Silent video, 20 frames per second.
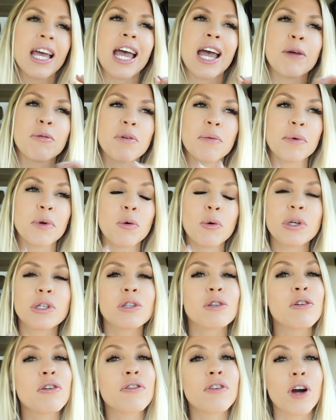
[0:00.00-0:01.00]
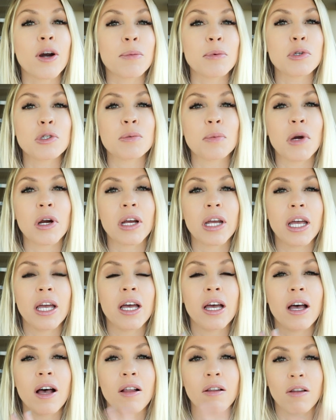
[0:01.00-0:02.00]
And we've been going to the farmer's
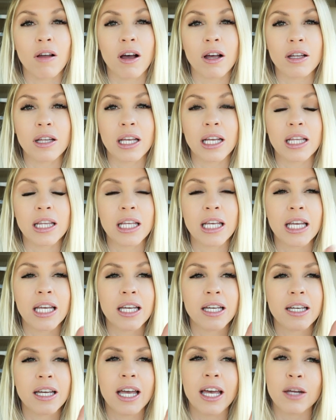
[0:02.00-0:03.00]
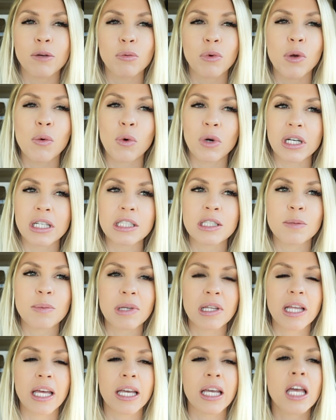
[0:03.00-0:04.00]
market a lot lately and we want it to
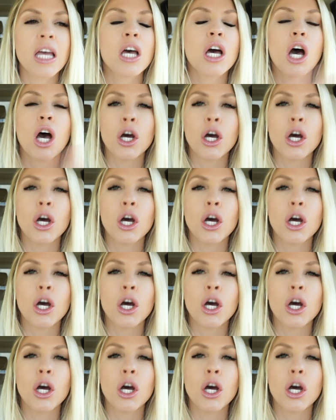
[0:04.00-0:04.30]
be like